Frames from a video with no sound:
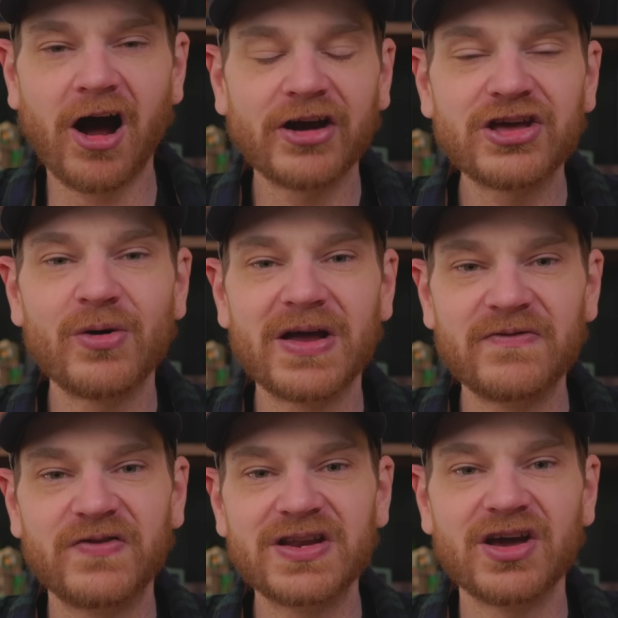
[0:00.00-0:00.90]
audio and
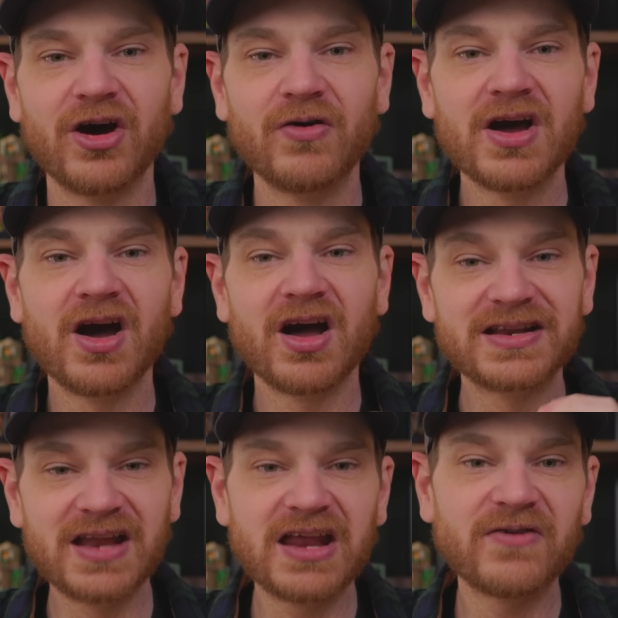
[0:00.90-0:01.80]
video
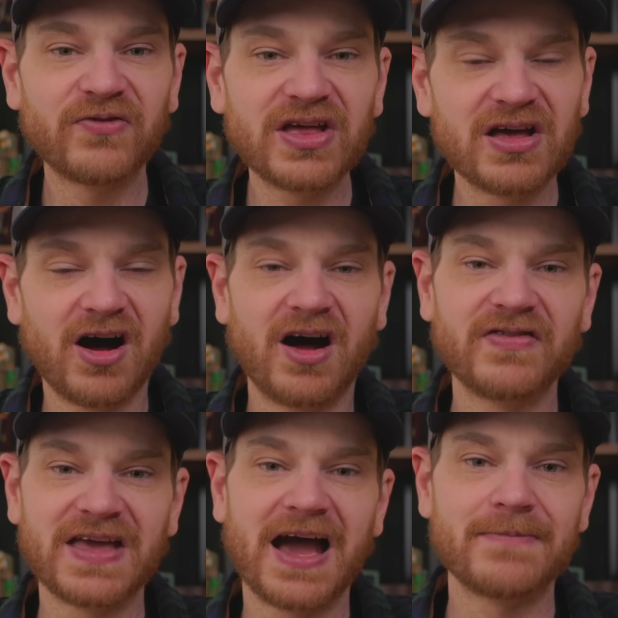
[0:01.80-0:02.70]
natively on
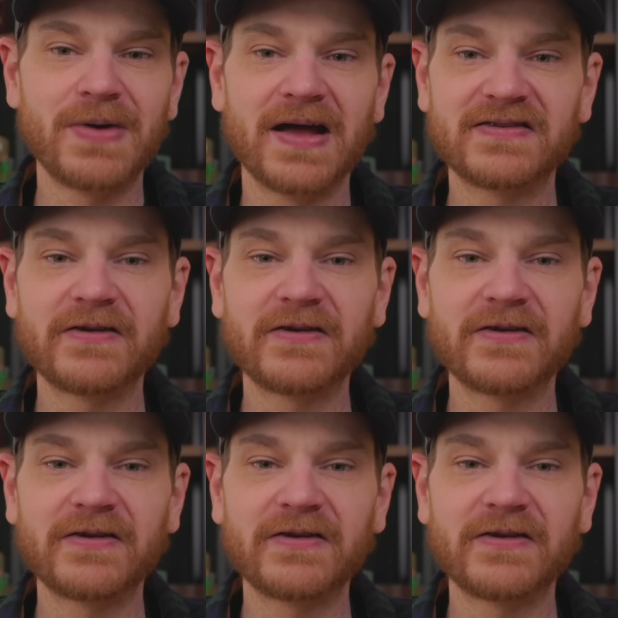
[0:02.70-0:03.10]
the iPad.